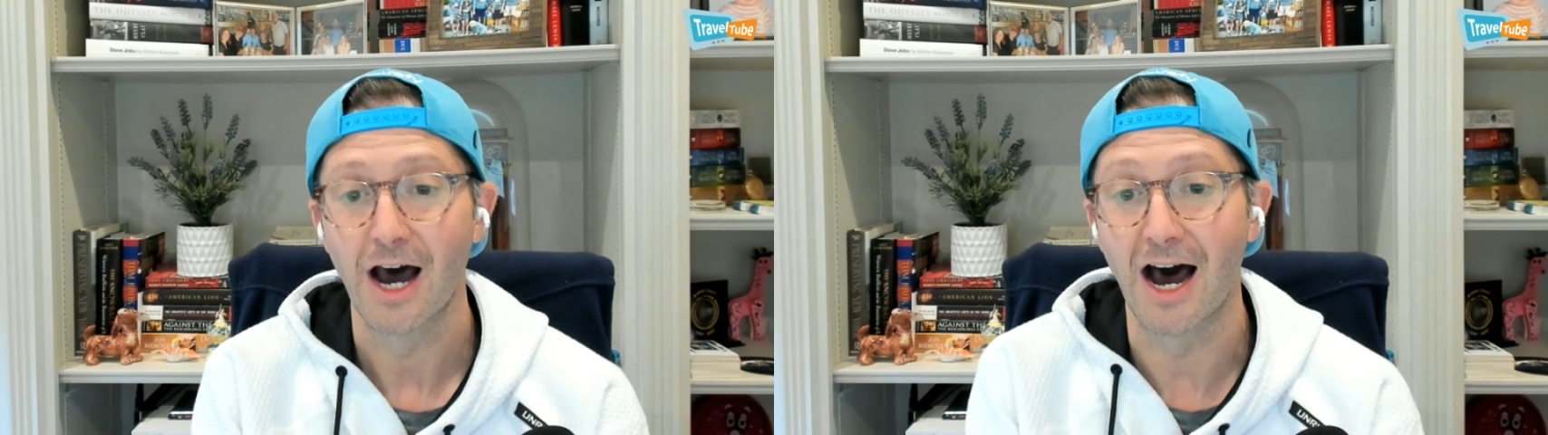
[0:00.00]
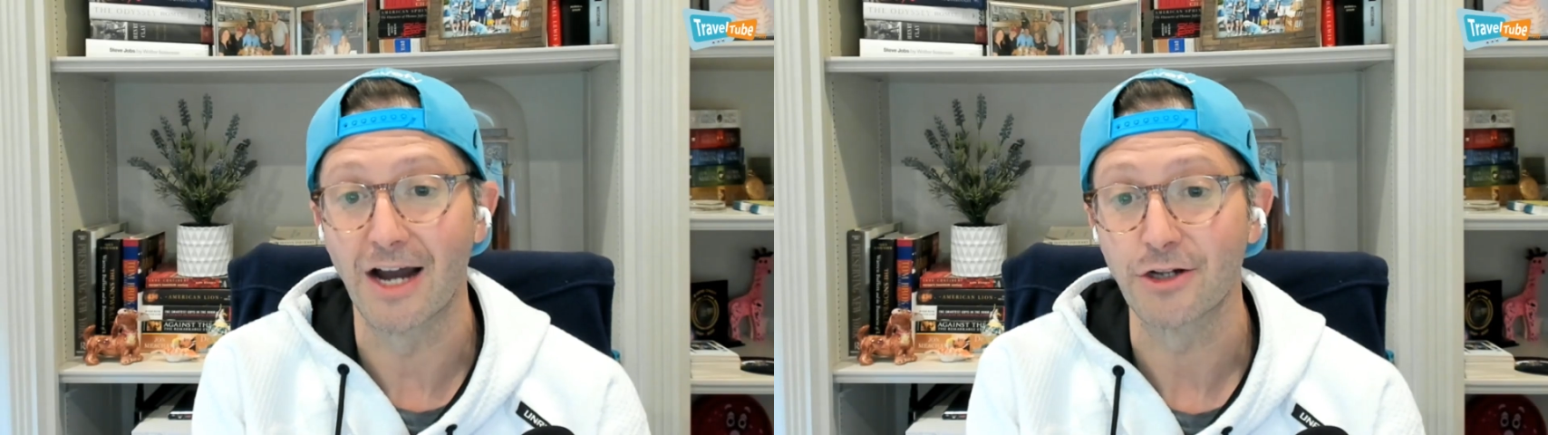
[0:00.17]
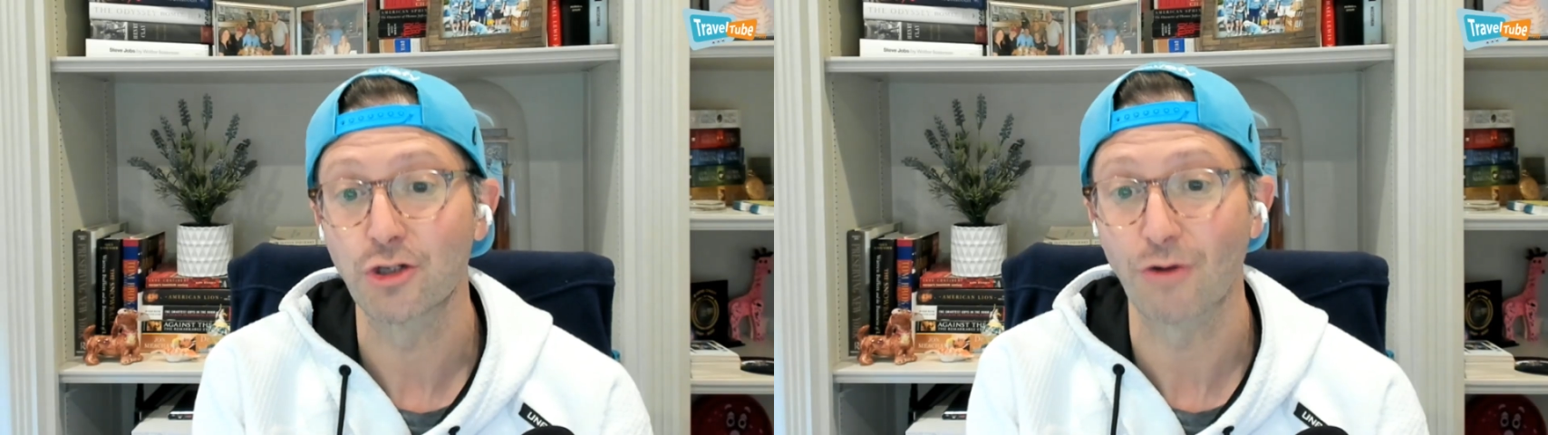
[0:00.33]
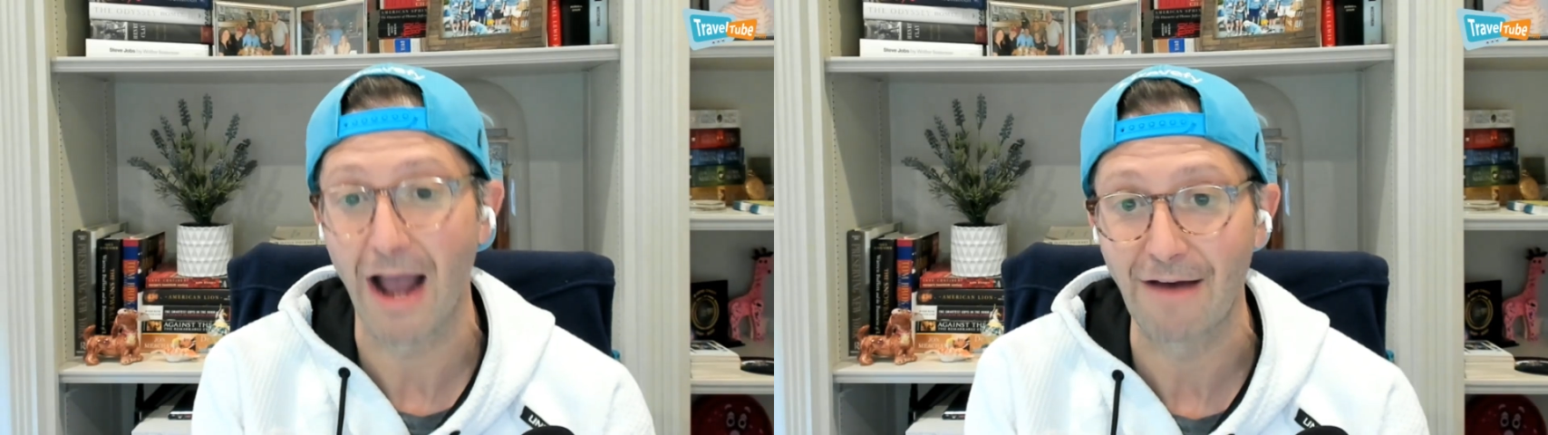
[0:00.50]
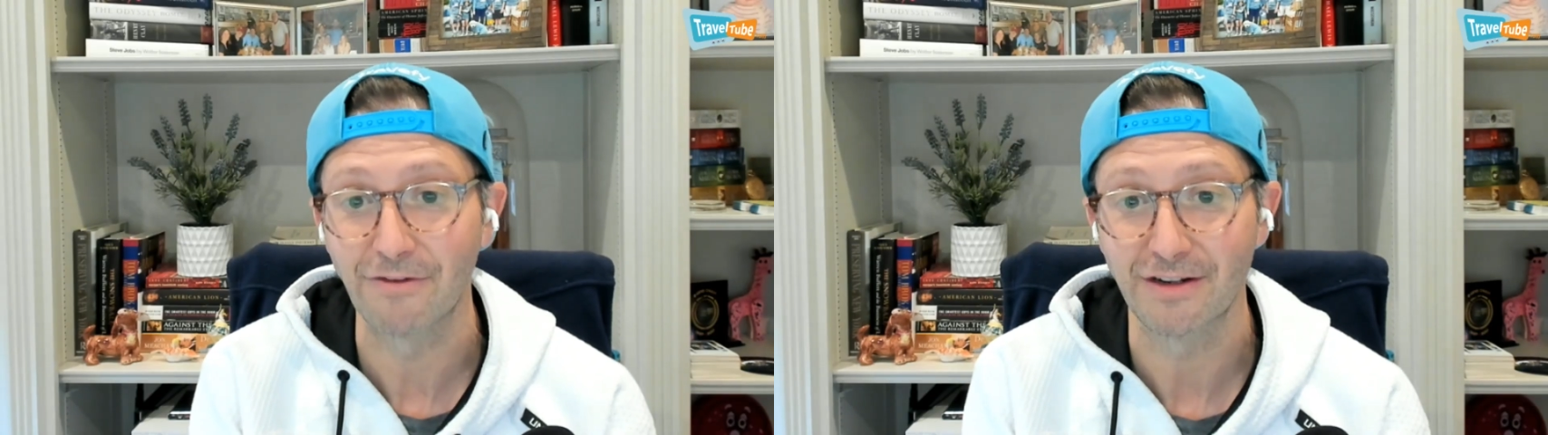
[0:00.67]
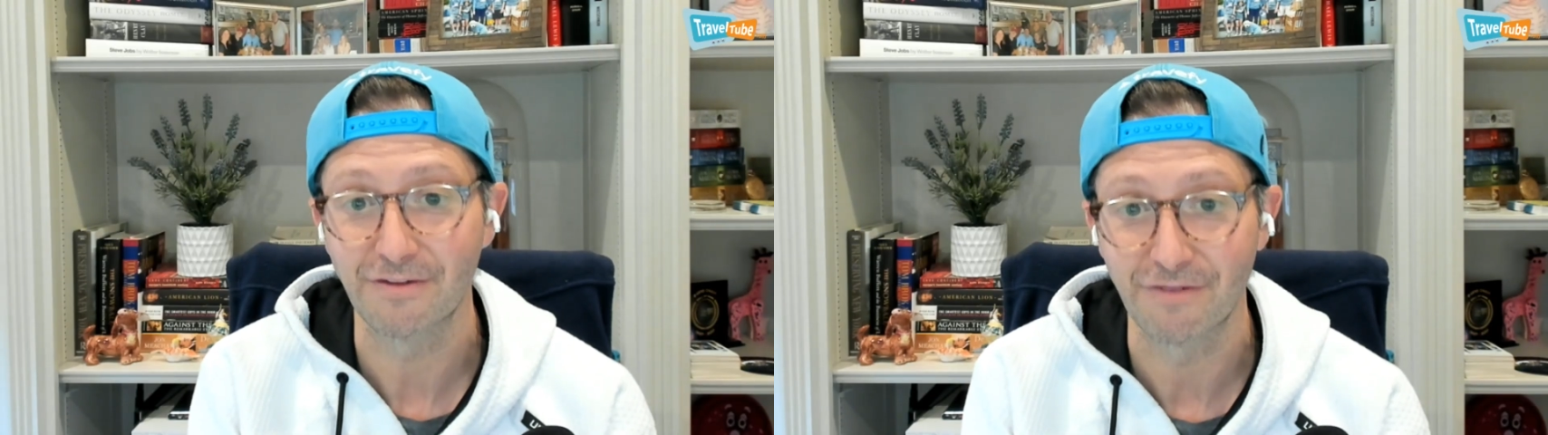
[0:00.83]

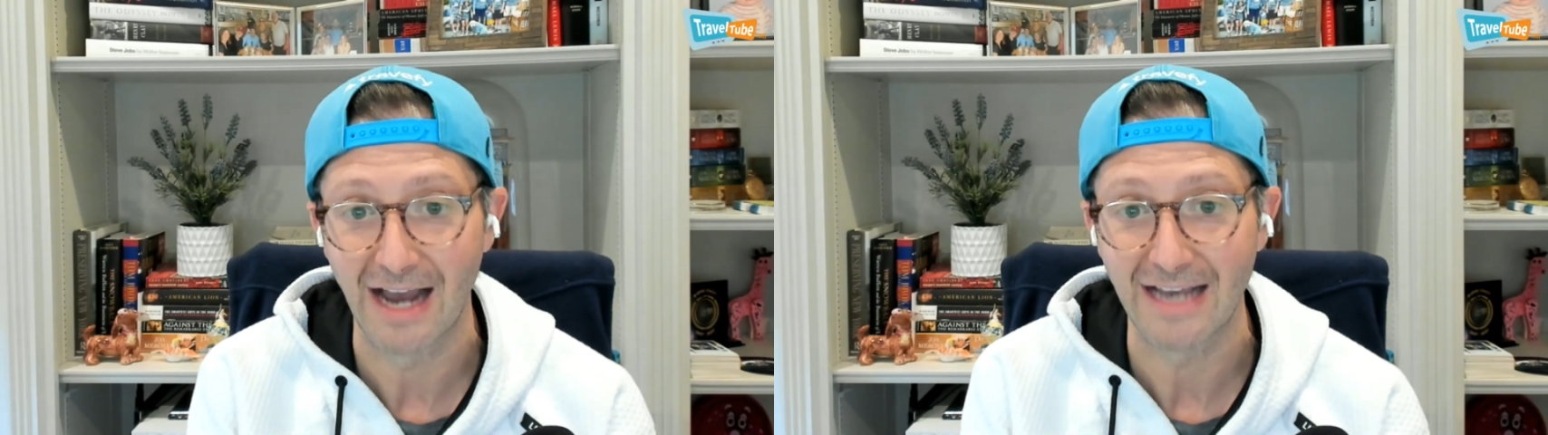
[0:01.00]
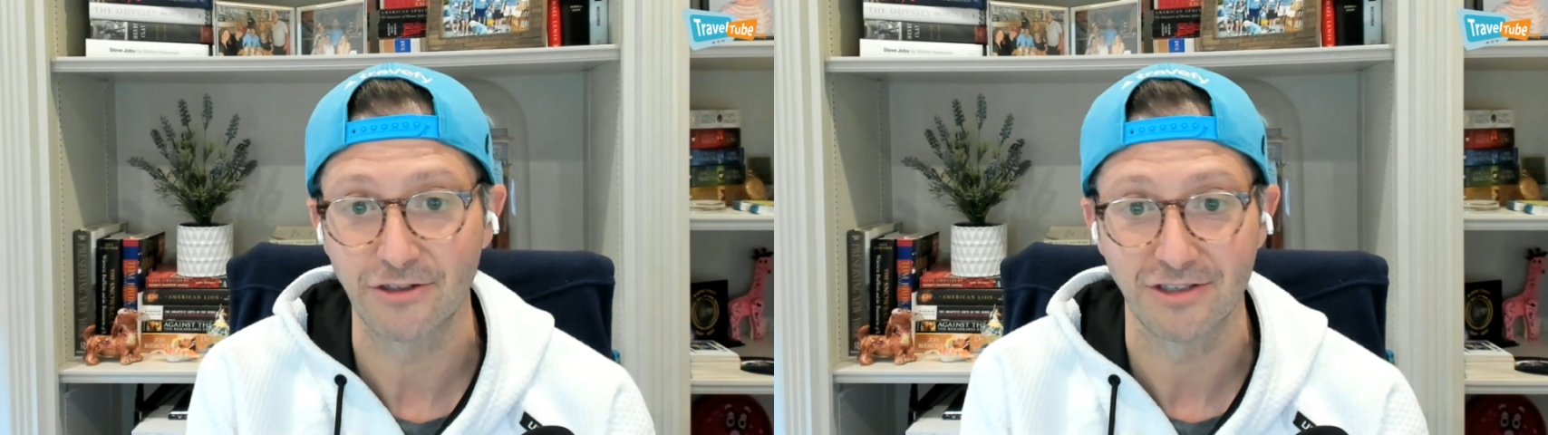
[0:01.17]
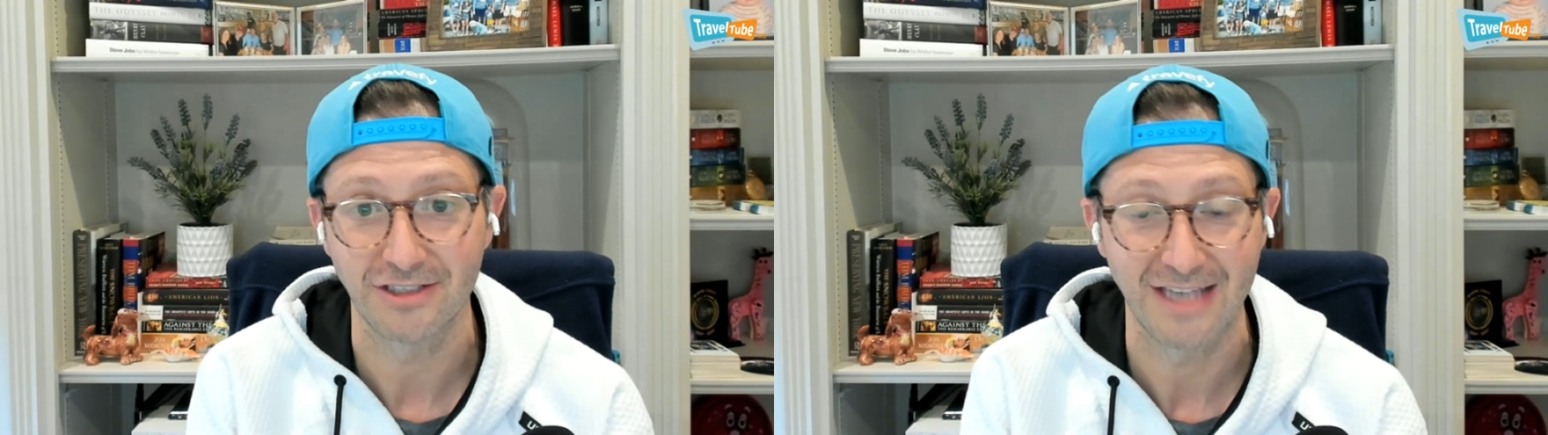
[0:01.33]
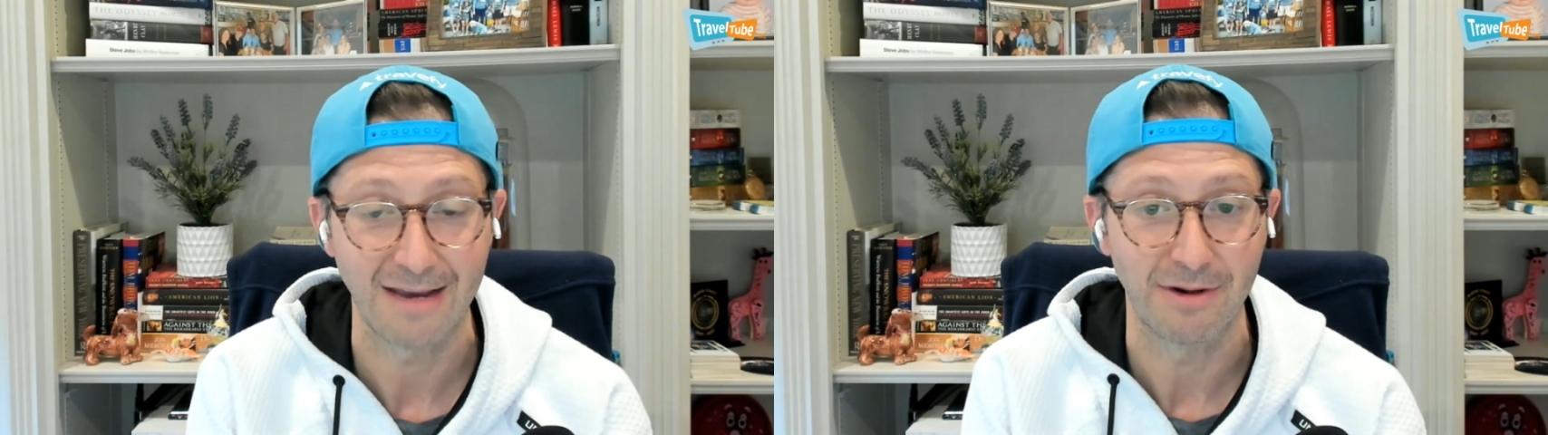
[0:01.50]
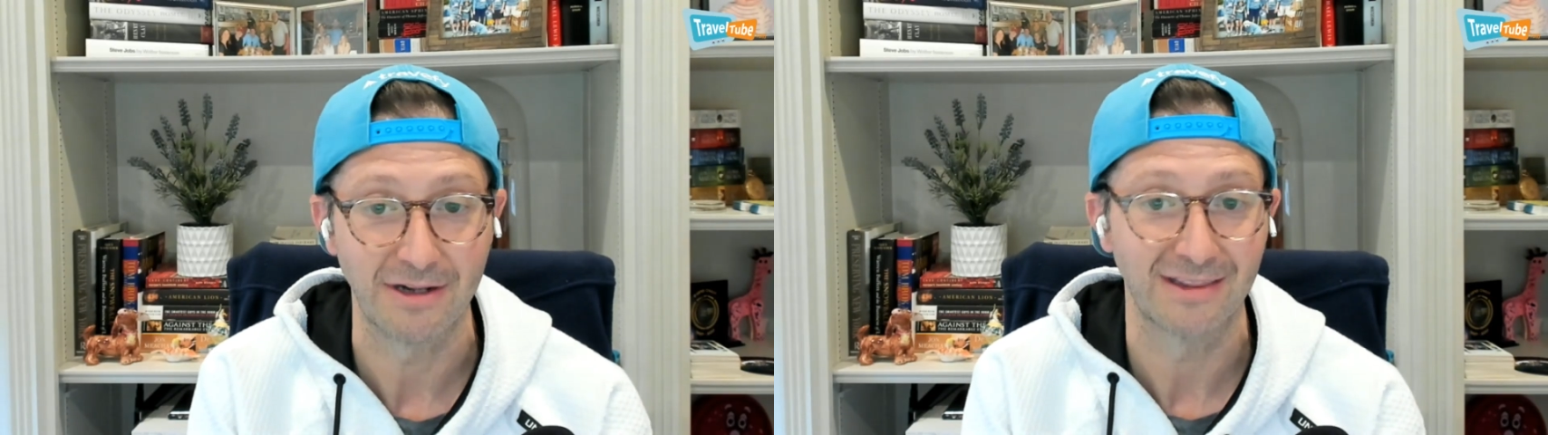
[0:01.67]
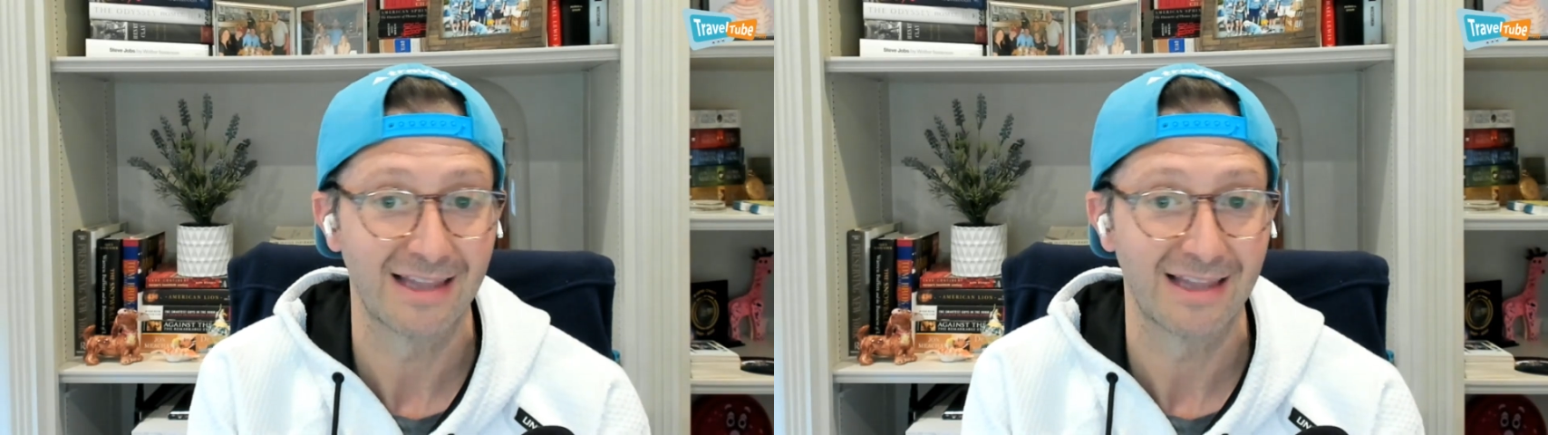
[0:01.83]
travel advisor segment